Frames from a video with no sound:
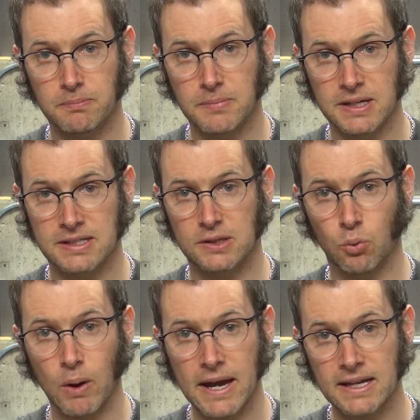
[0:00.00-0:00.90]
is in the
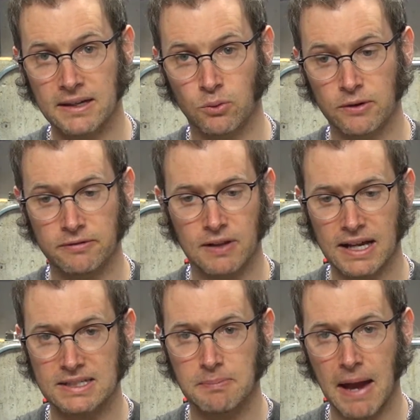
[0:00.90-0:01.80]
way, it
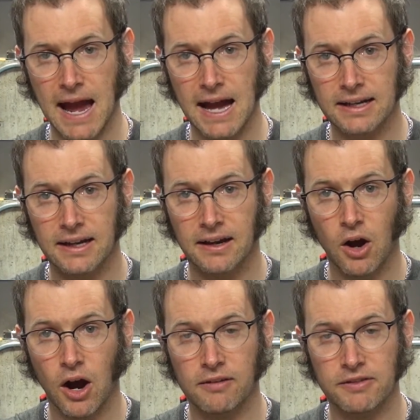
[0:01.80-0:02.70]
reflects back
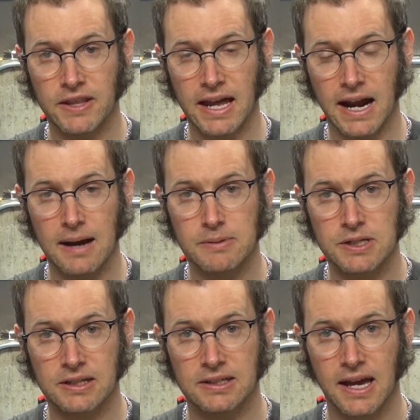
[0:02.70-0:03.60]
off of that
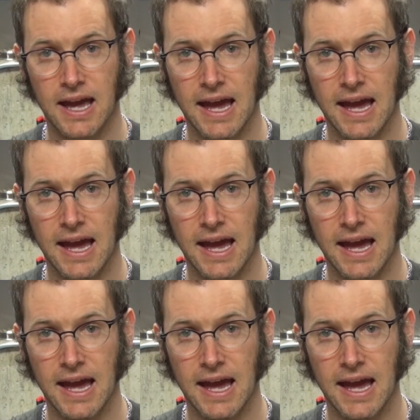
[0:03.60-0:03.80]
object.